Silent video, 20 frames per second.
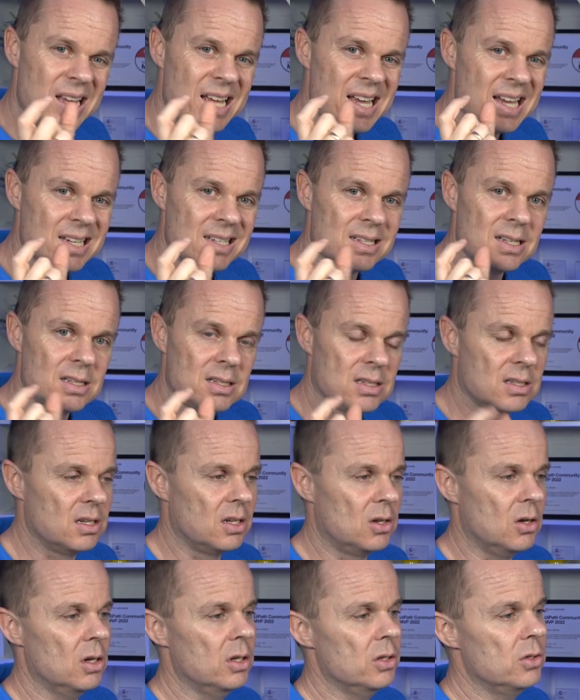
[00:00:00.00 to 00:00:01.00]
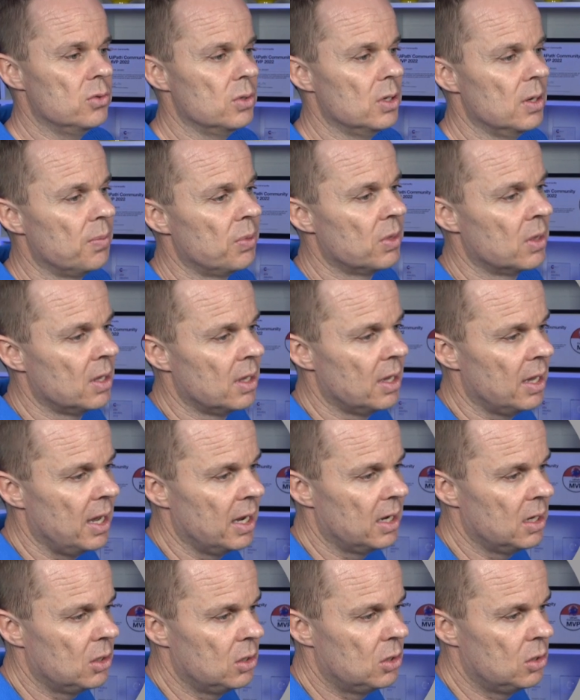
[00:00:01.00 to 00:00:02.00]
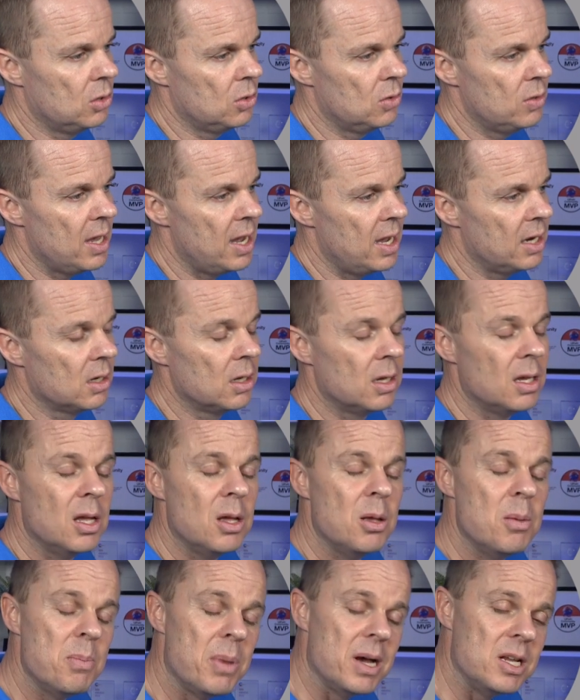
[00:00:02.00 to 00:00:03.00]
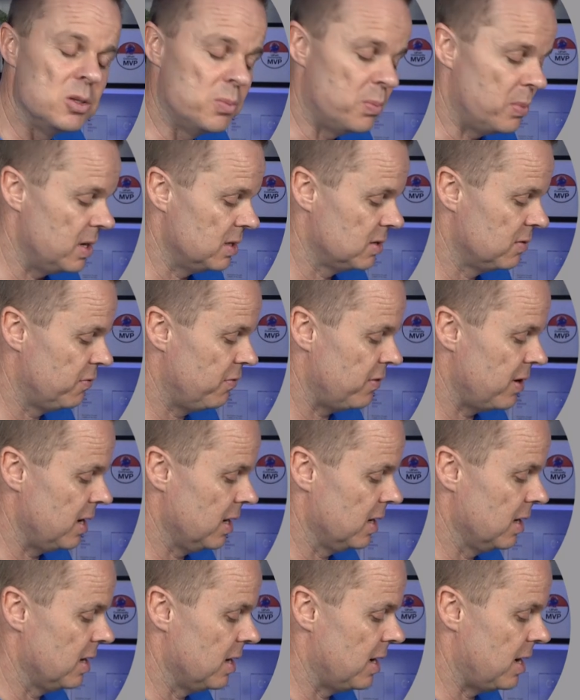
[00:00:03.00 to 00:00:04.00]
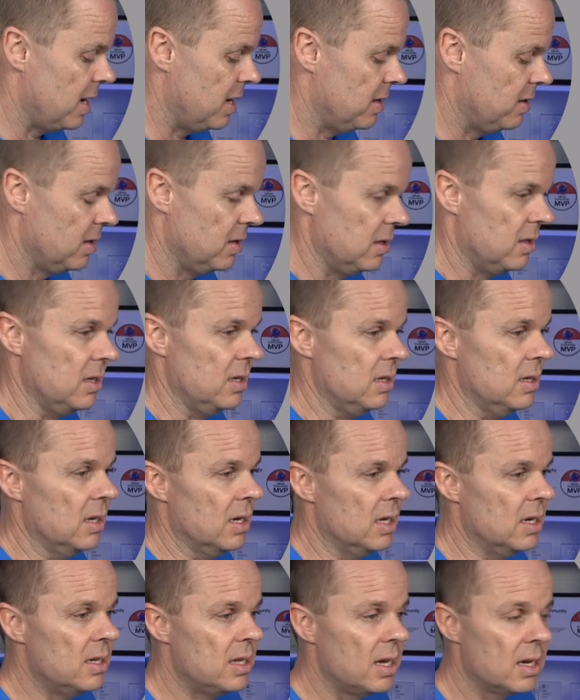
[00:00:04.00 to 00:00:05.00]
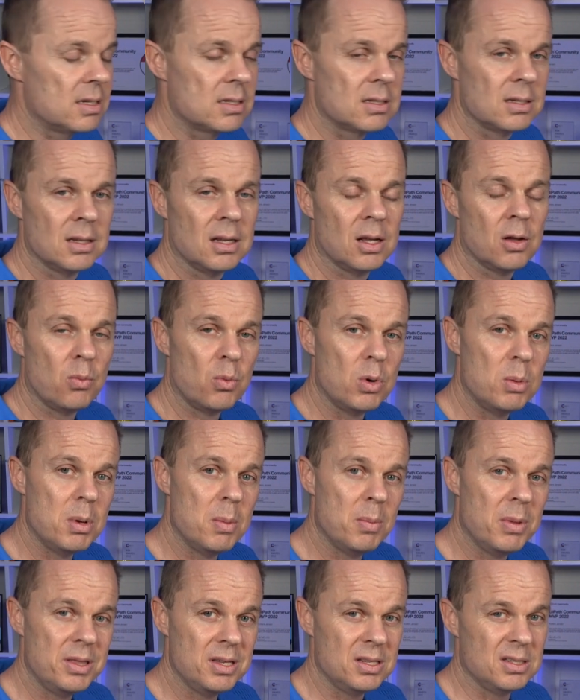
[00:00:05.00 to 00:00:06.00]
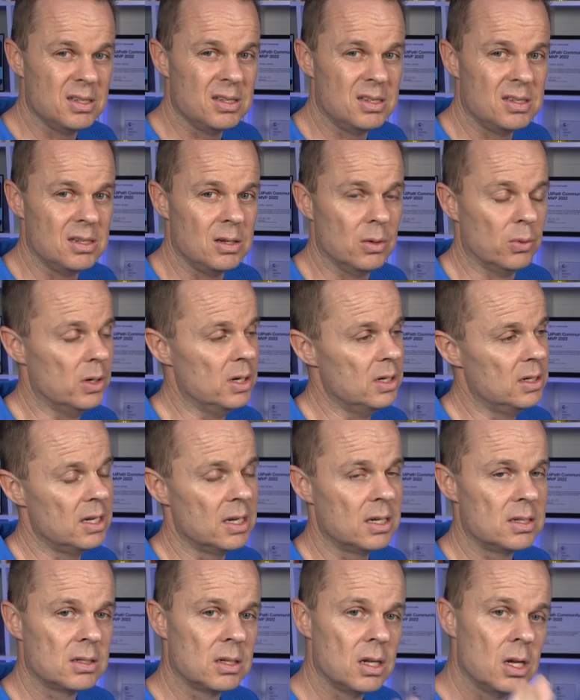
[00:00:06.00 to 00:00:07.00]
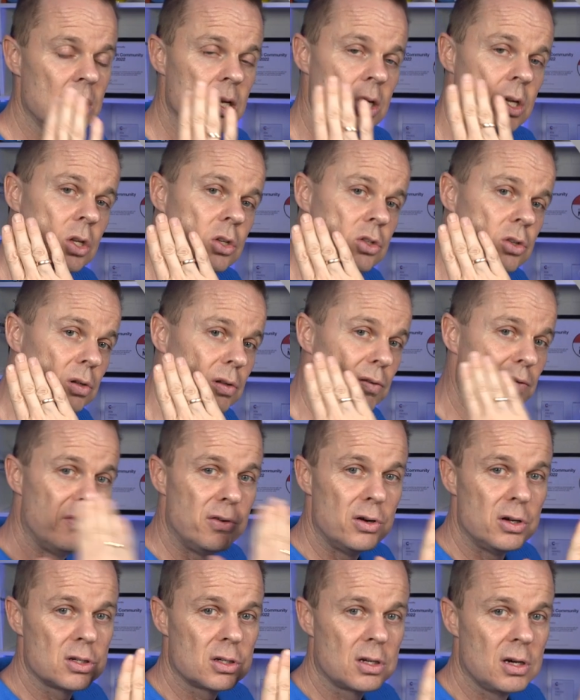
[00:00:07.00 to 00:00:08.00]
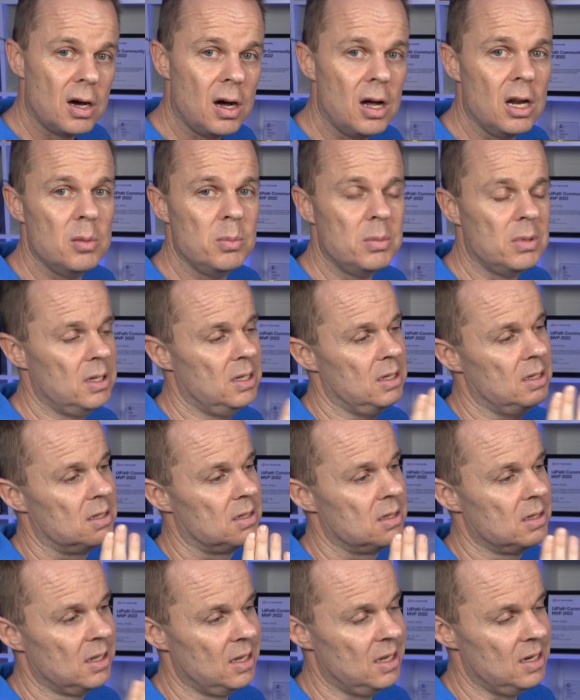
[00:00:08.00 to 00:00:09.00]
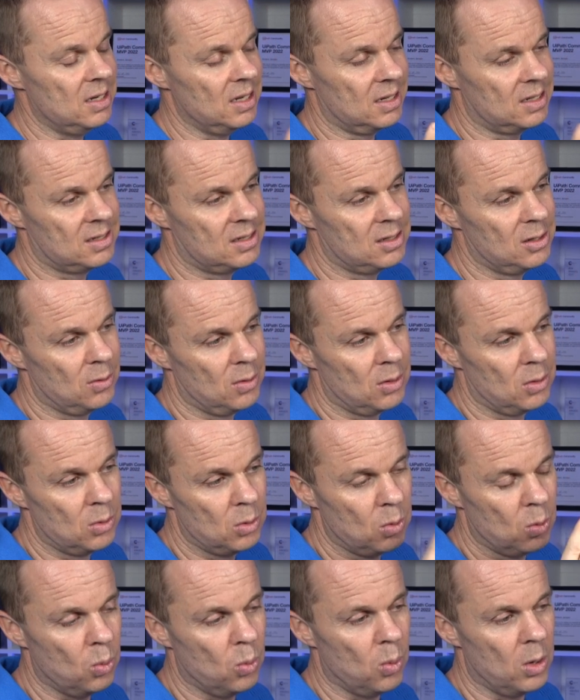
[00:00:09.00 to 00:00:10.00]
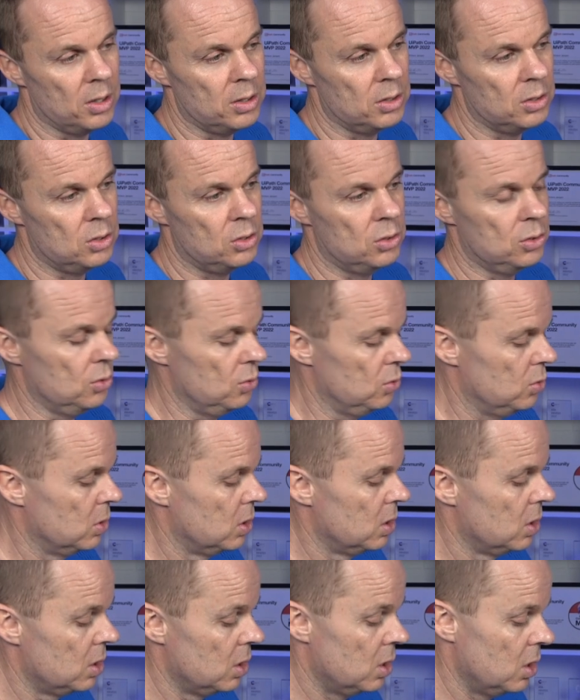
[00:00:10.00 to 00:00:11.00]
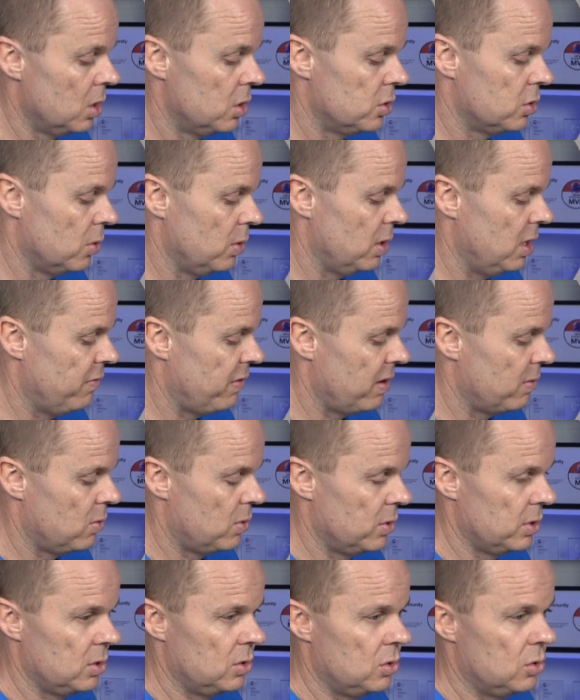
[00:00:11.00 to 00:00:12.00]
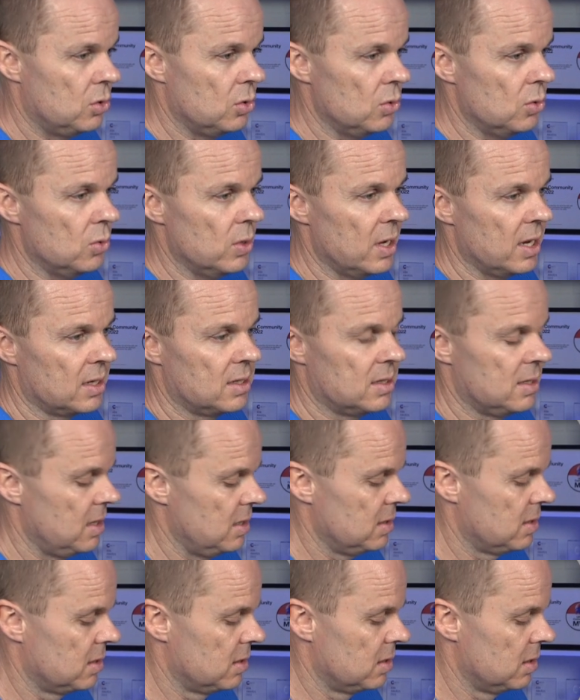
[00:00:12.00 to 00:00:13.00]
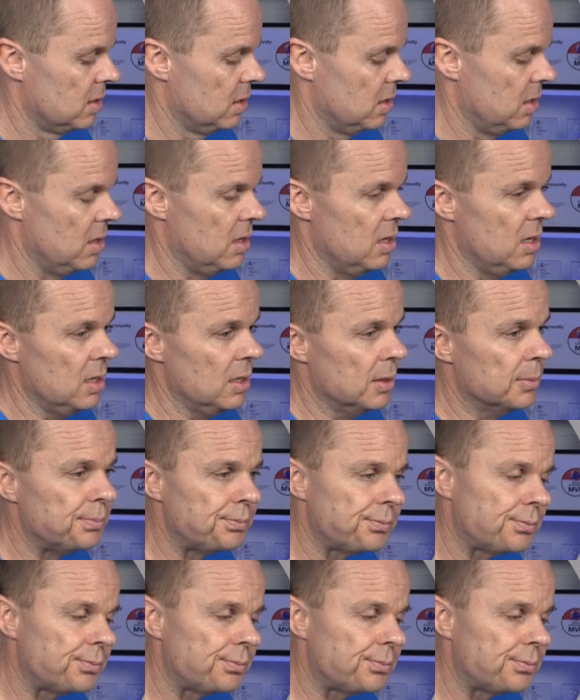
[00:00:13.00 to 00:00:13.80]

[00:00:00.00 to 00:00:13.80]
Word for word: access the country. I could do that by specifying either the index. Remember, this is 0 indexed. So the first column is index 0, 1, 2. So if I wanted to access the